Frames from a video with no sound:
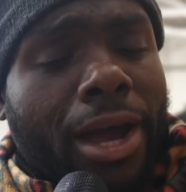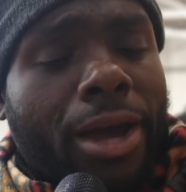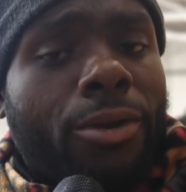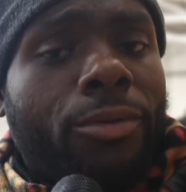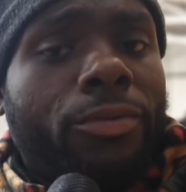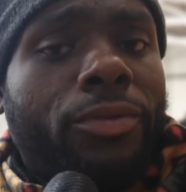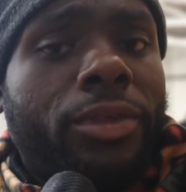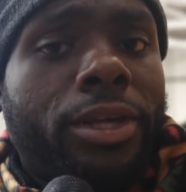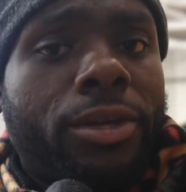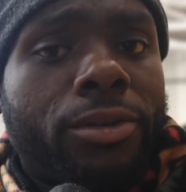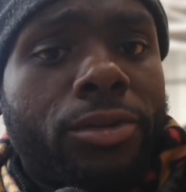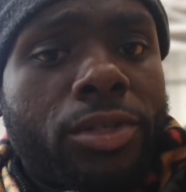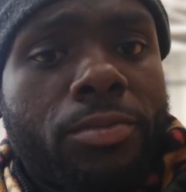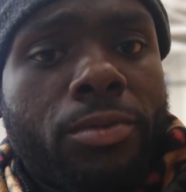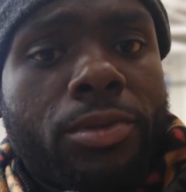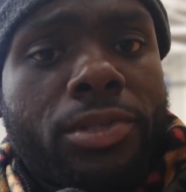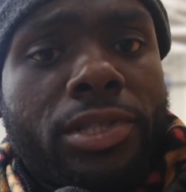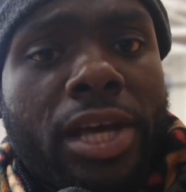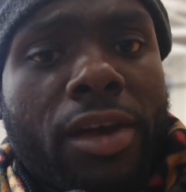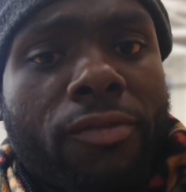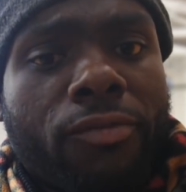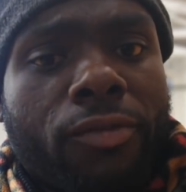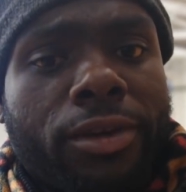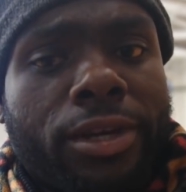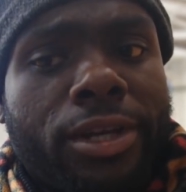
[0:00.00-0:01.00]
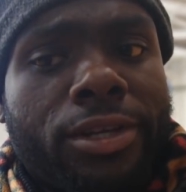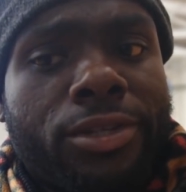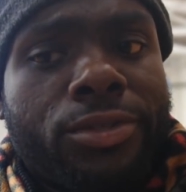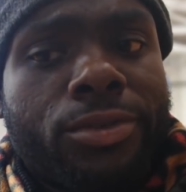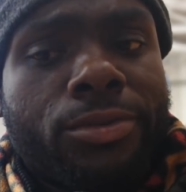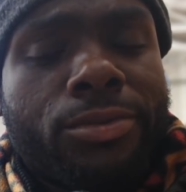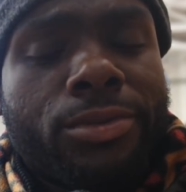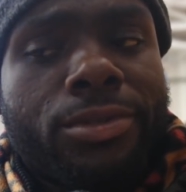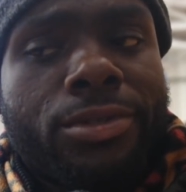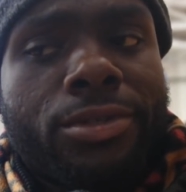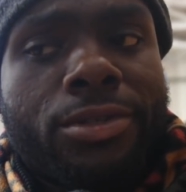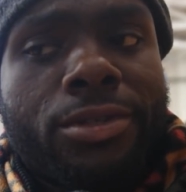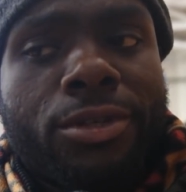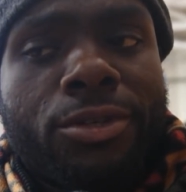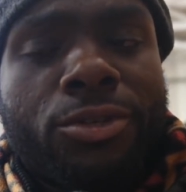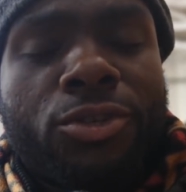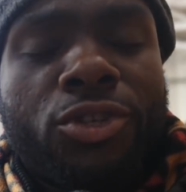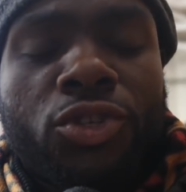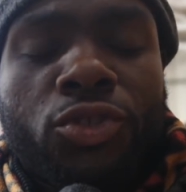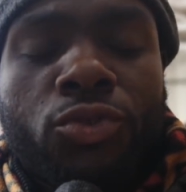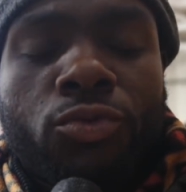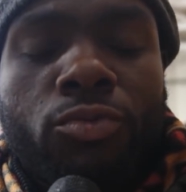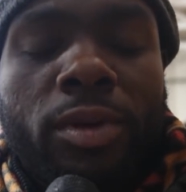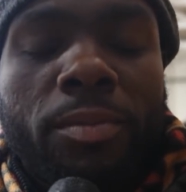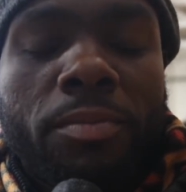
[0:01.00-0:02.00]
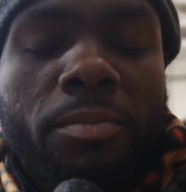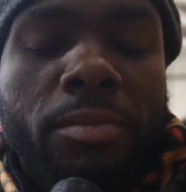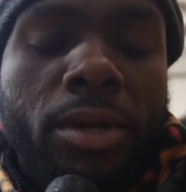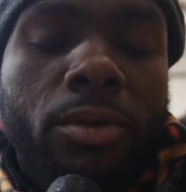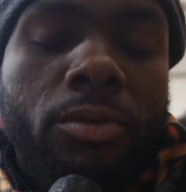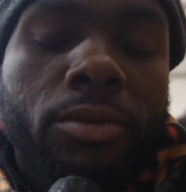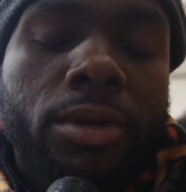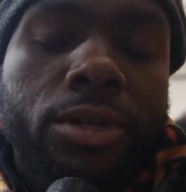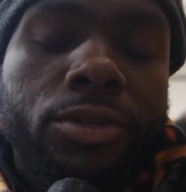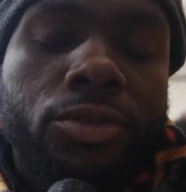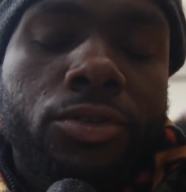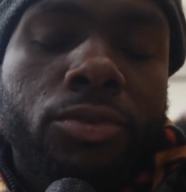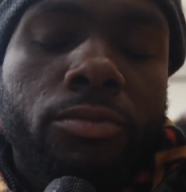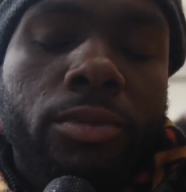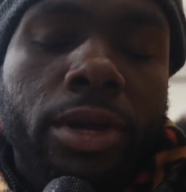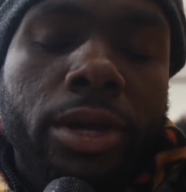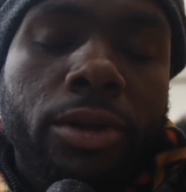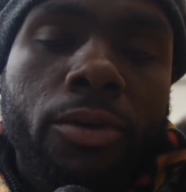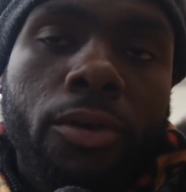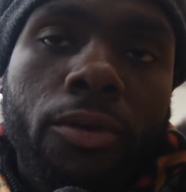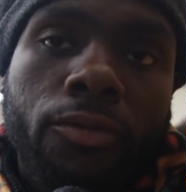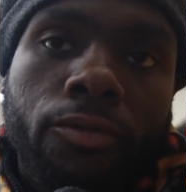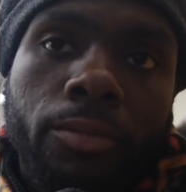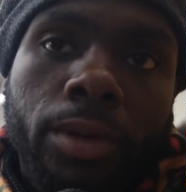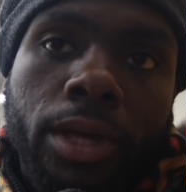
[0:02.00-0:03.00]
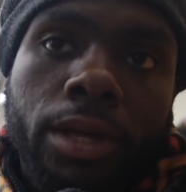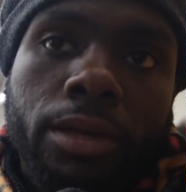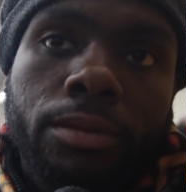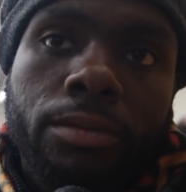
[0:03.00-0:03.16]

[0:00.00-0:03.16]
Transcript: I don't think you're supposed to have credentials. You just ripped my credential right off me."